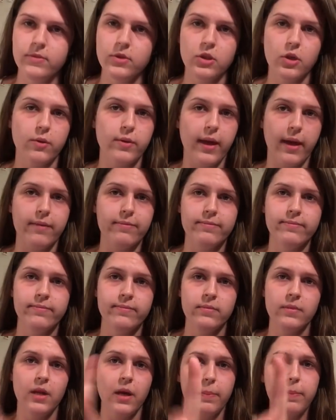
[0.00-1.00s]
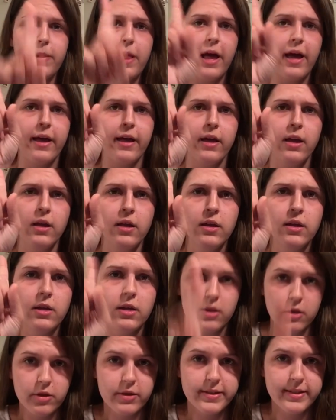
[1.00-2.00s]
So yeah, apply
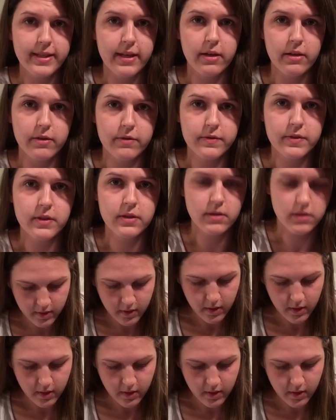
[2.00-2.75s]
yourselves.